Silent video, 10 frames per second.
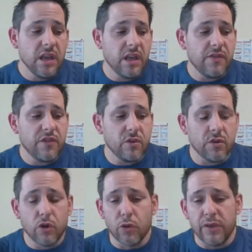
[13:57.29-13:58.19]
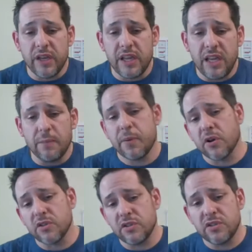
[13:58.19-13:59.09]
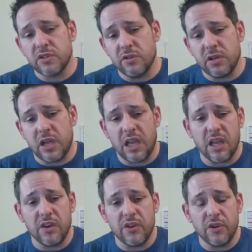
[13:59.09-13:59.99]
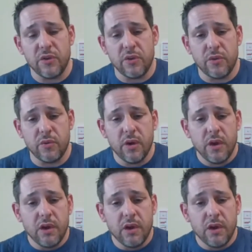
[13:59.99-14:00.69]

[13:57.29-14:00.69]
If you are normally an in-person student and you,